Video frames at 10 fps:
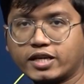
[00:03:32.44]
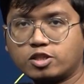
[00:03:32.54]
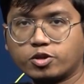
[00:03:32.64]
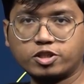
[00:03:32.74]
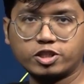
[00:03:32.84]
t,
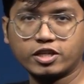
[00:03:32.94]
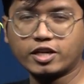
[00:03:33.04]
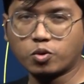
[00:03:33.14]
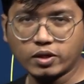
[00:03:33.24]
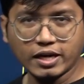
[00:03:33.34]
so
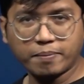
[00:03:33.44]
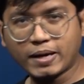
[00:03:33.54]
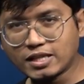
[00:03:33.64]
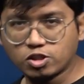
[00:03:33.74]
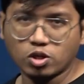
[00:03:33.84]
it only
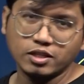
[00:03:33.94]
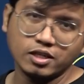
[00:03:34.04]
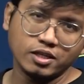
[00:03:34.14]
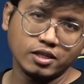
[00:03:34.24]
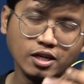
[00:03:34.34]
depends on
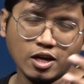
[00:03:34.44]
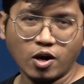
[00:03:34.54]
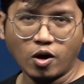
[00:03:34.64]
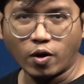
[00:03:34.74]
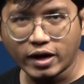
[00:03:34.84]
the
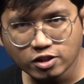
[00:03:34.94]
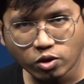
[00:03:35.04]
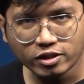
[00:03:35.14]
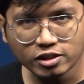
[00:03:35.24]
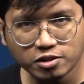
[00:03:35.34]

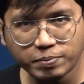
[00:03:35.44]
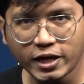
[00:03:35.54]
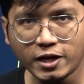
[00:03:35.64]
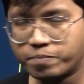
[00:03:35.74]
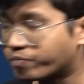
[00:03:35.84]
horizontal speed,